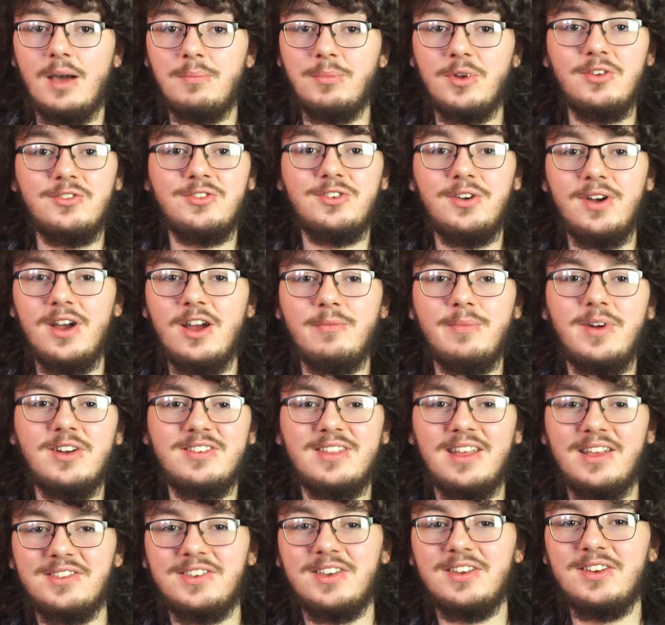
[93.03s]
I'm not sure how much
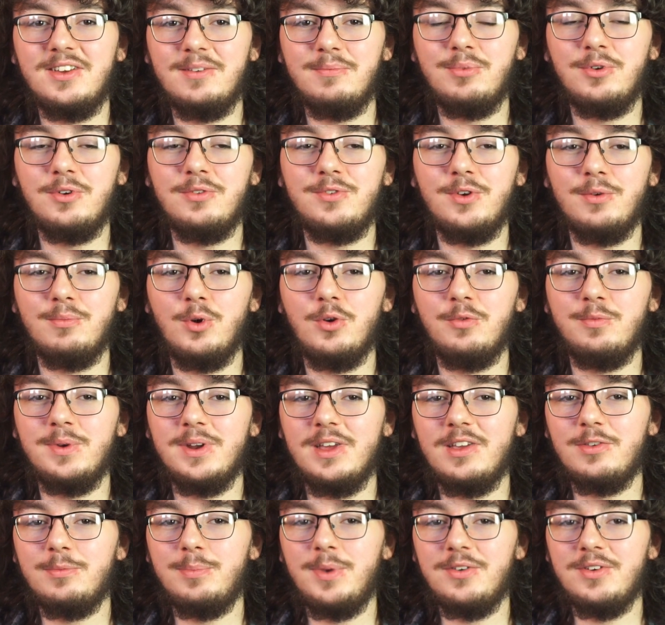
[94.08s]
that's going to improve your movement
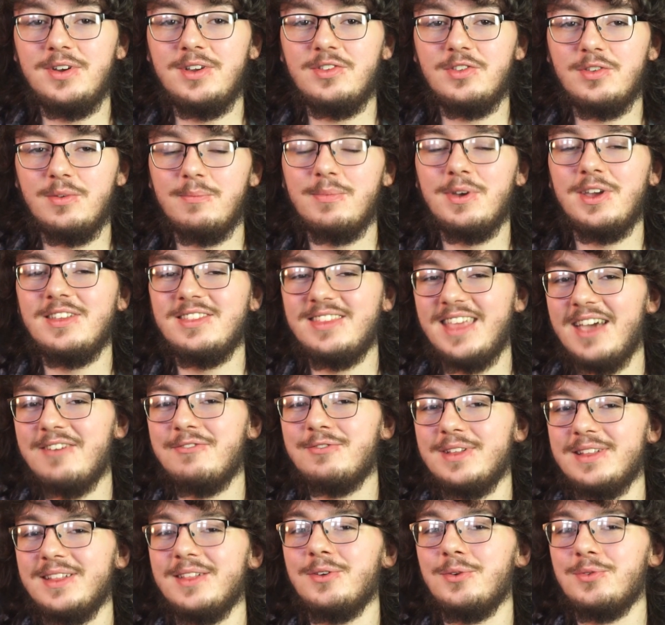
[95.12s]
experience, but it
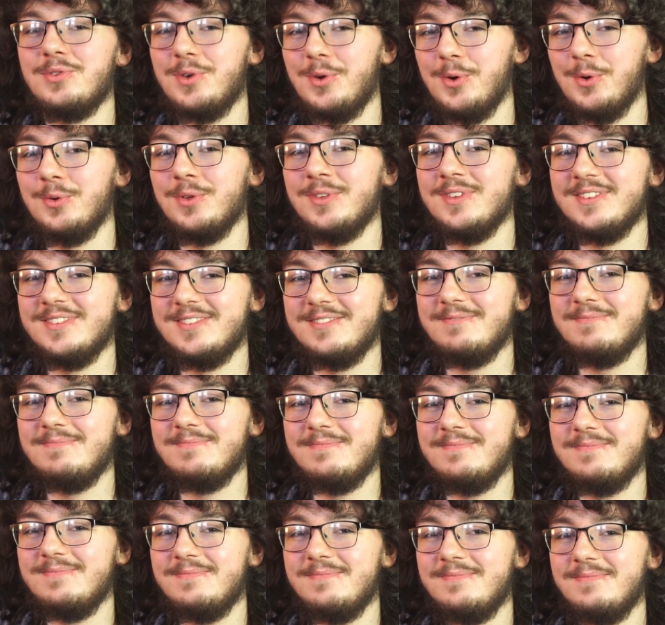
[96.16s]
definitely looks cool.
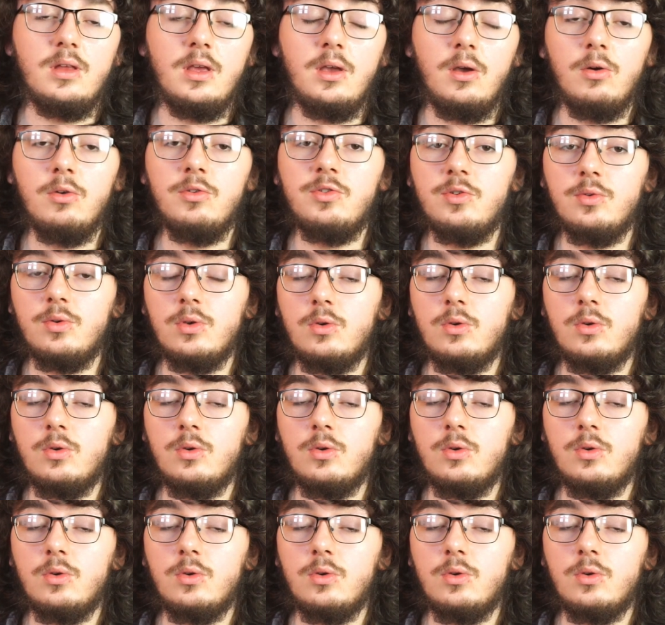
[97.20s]
It also